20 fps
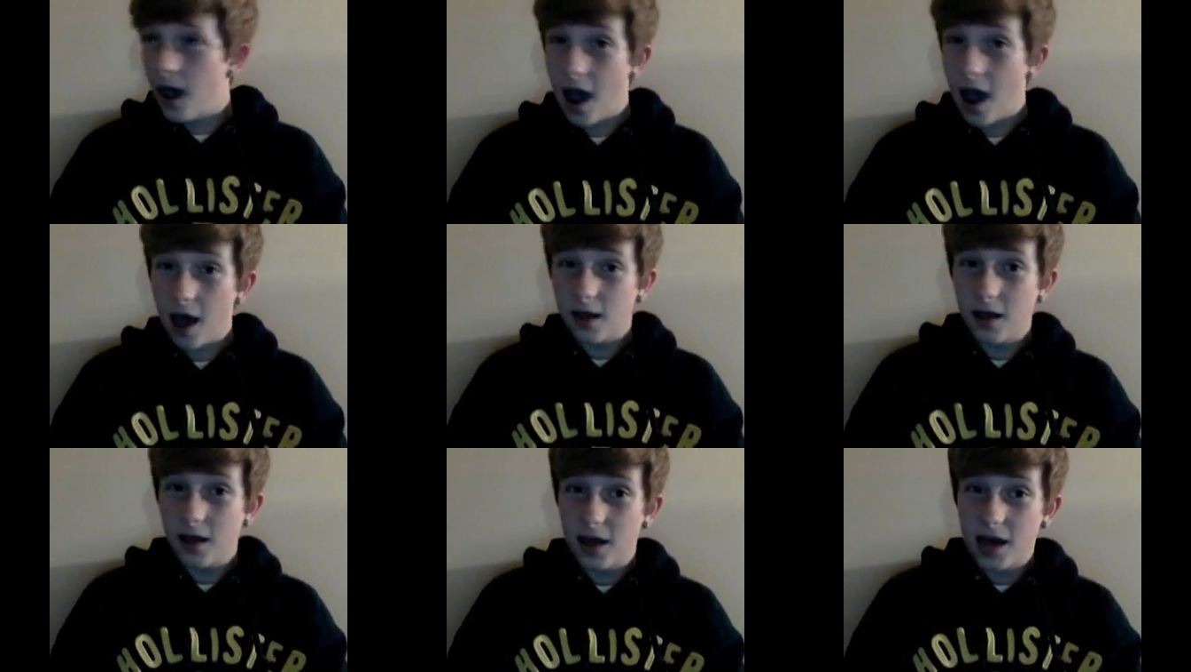
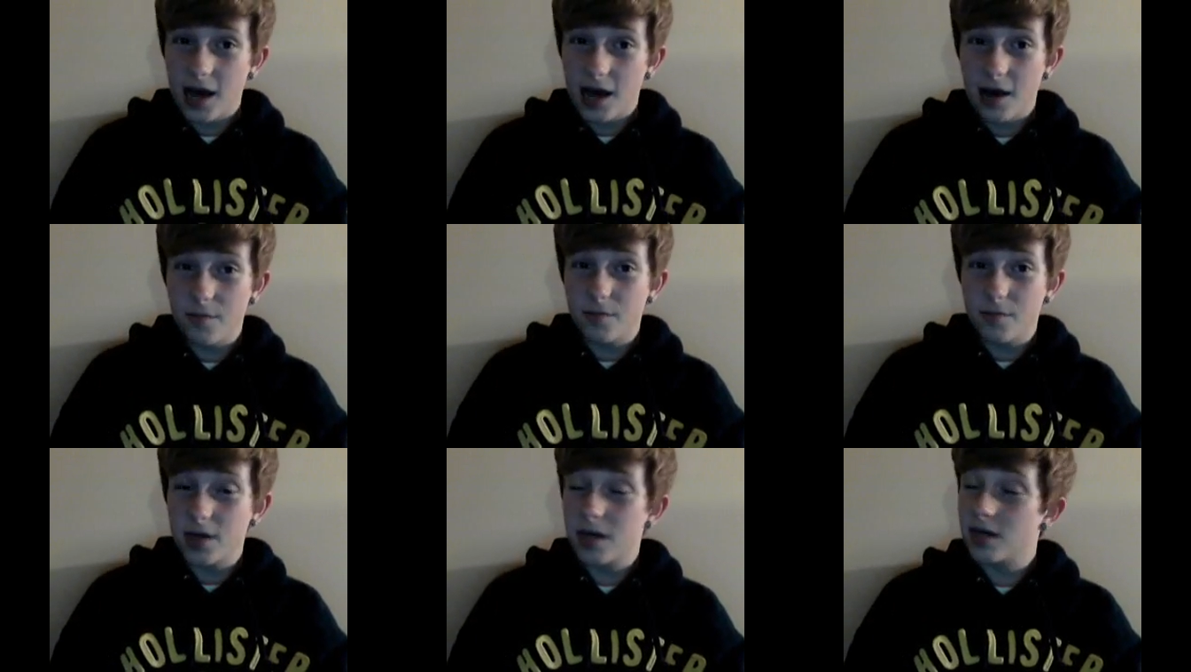holla
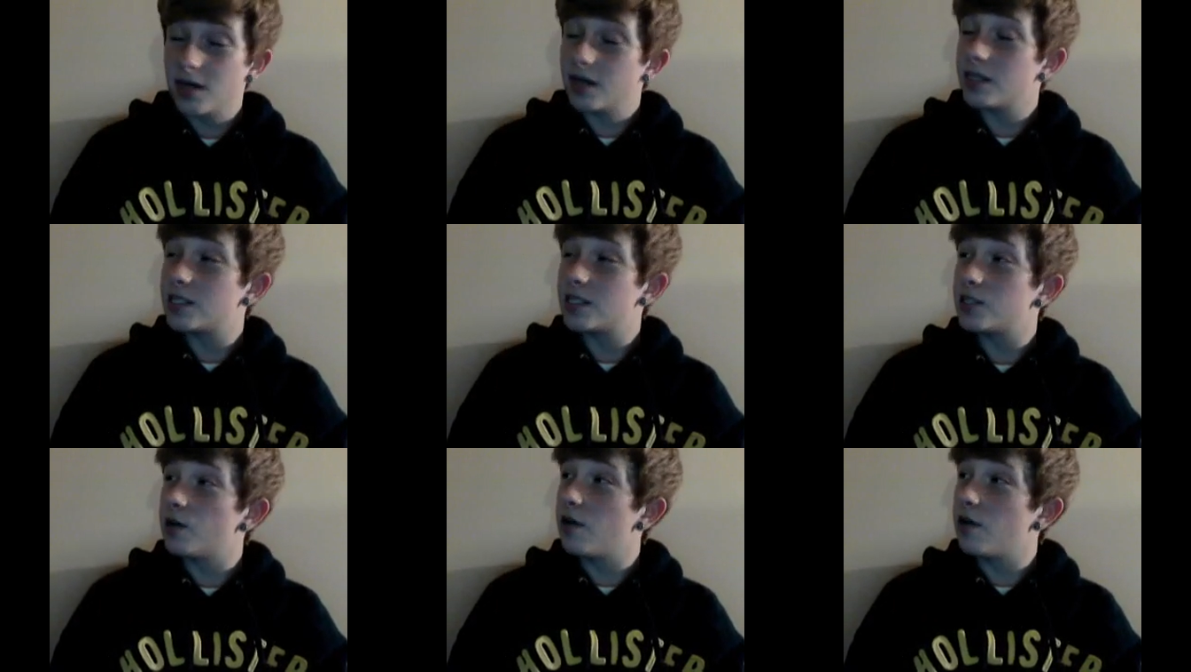at me.
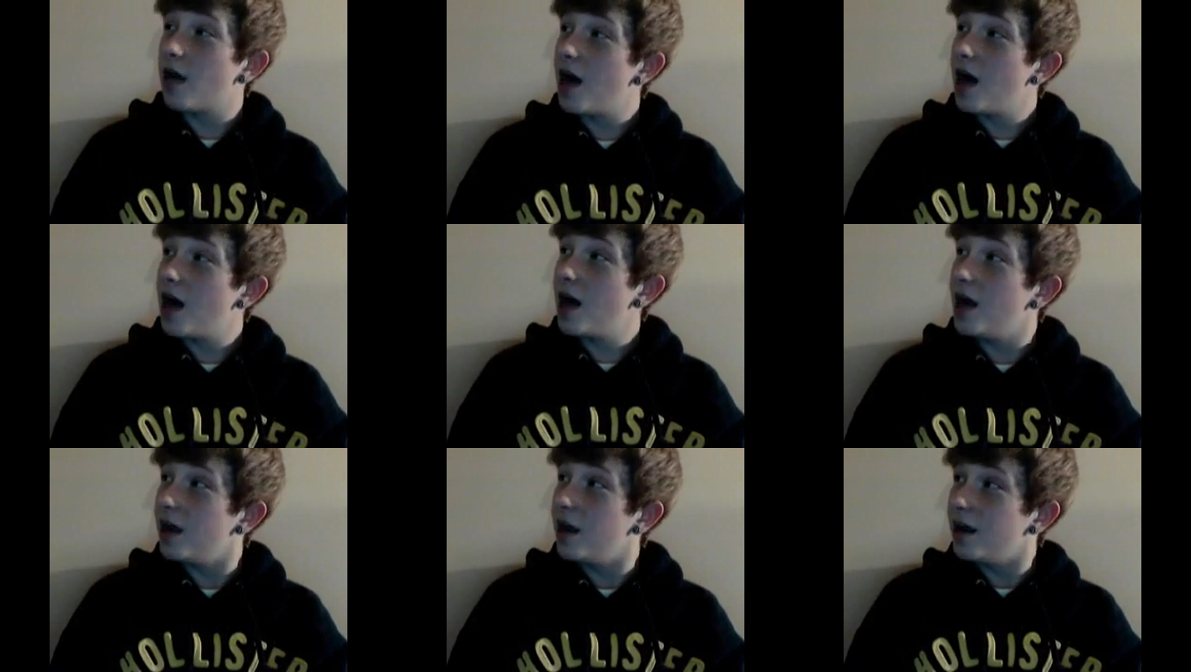So
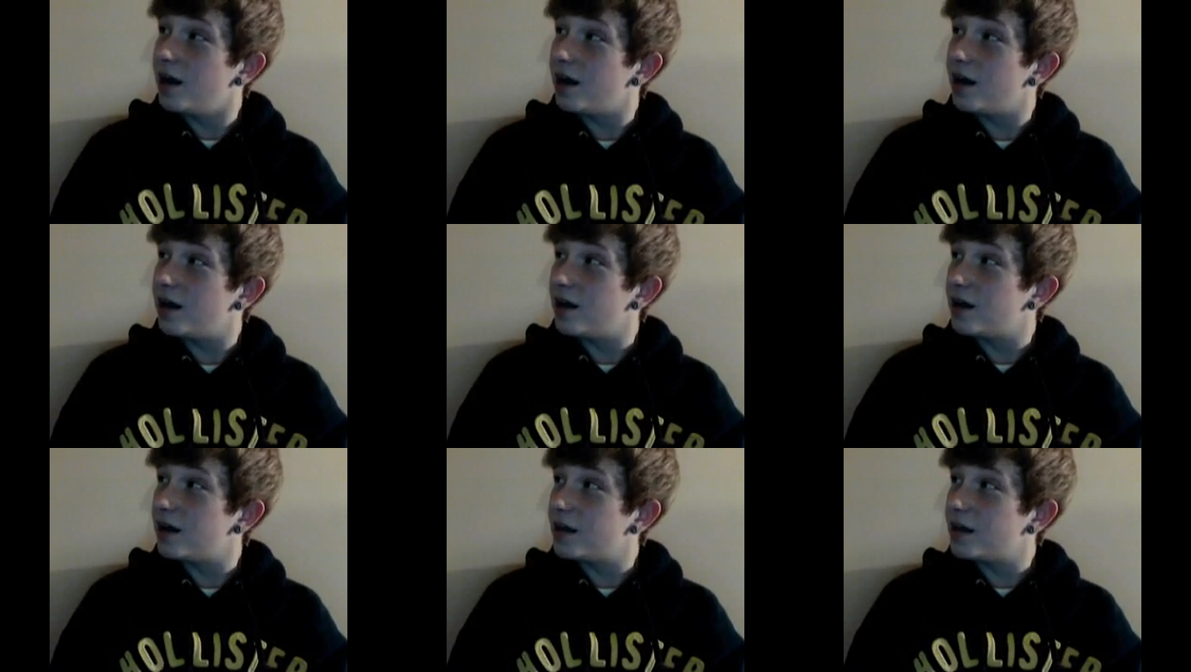then,